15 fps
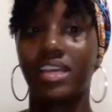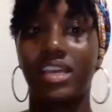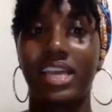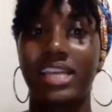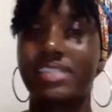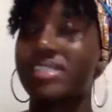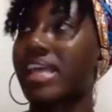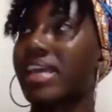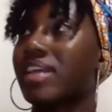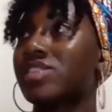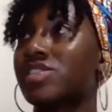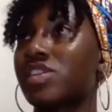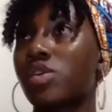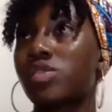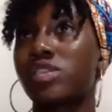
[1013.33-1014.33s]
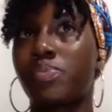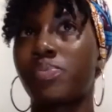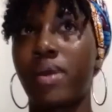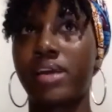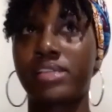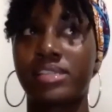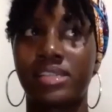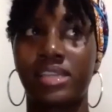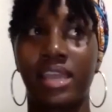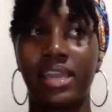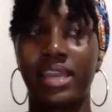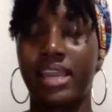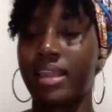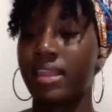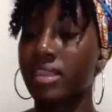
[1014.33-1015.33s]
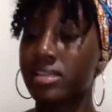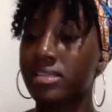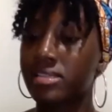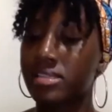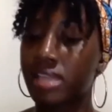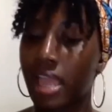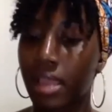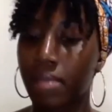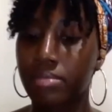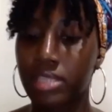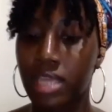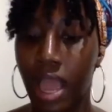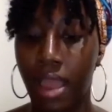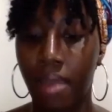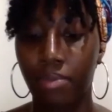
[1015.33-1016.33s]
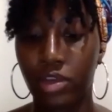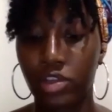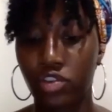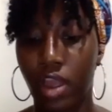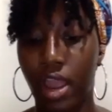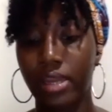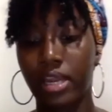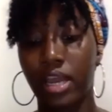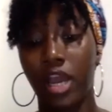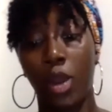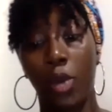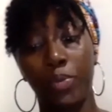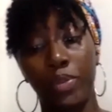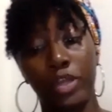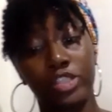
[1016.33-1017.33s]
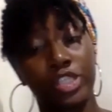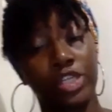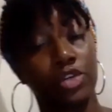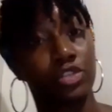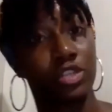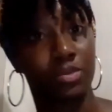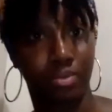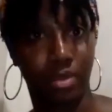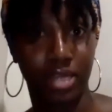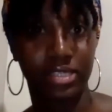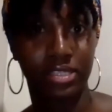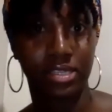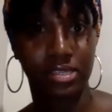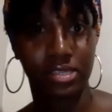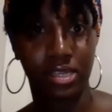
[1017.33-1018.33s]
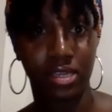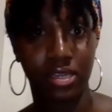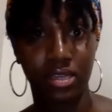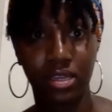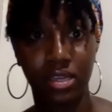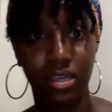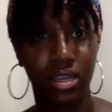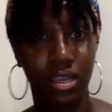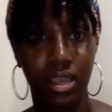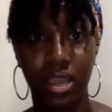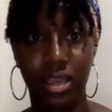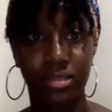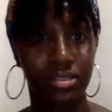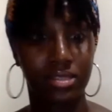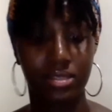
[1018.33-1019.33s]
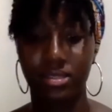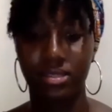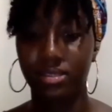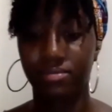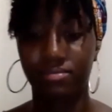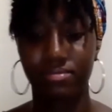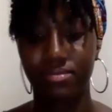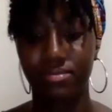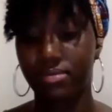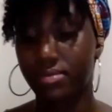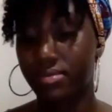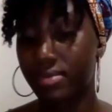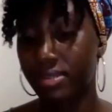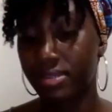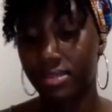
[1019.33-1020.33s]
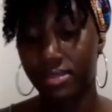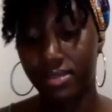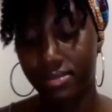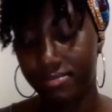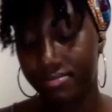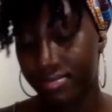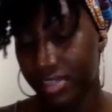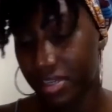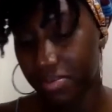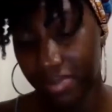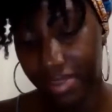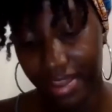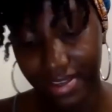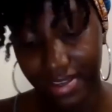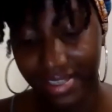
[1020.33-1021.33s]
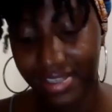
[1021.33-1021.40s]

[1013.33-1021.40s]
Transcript: It's like adults are processing it, and at the same time they're trying to help their children process it. It's complex.